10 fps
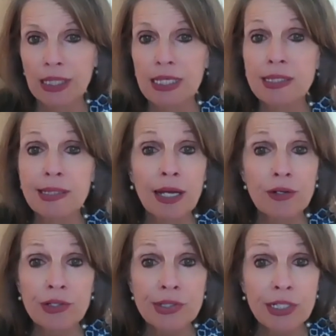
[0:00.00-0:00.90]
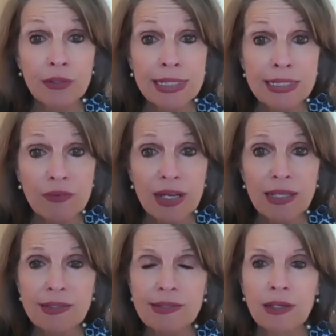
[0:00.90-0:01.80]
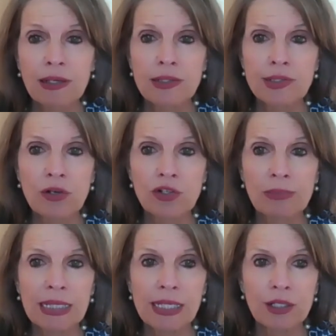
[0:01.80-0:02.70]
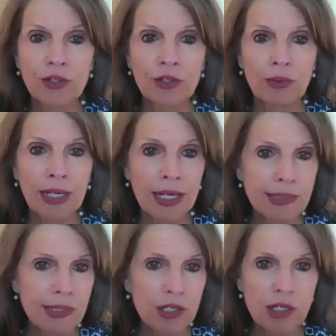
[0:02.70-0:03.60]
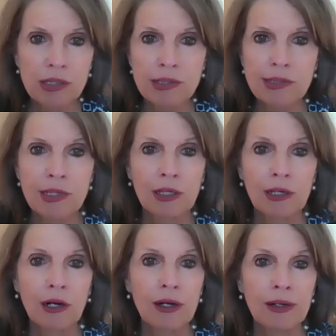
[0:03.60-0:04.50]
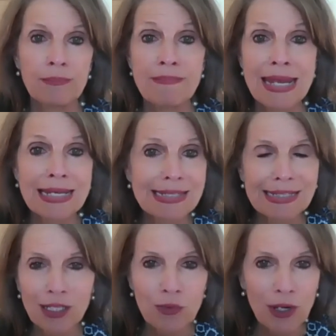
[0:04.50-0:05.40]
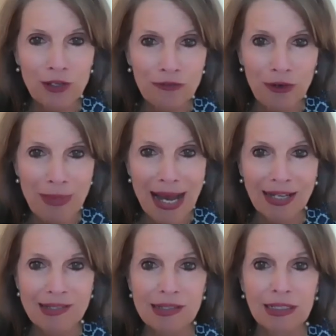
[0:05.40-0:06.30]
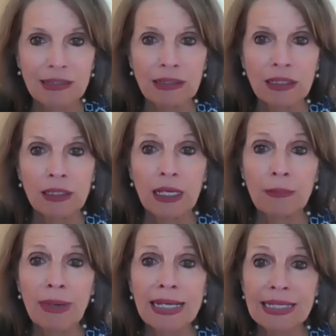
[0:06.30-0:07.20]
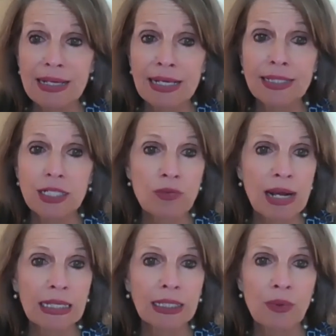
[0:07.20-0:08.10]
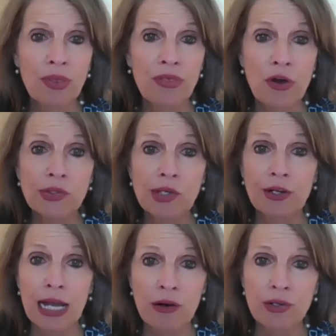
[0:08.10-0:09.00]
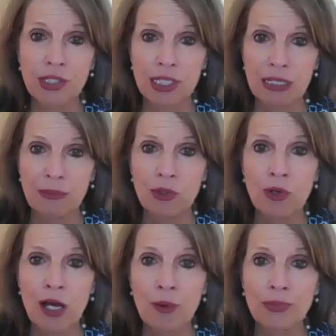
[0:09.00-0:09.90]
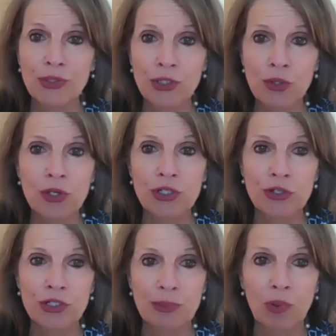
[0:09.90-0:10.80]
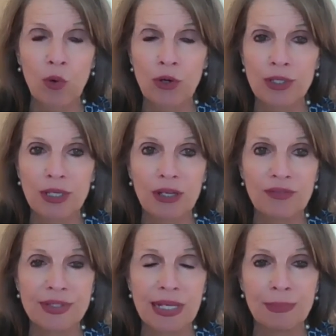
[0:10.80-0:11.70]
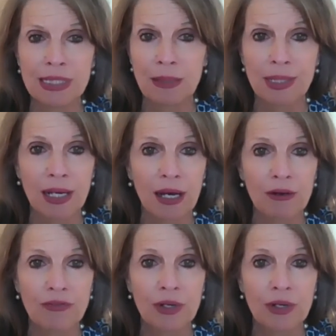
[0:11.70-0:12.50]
Insider Series events, social media Q&A sessions, our amazingly wonderful magazine, and by connecting directly with those on our team who helped steward your support of WWF.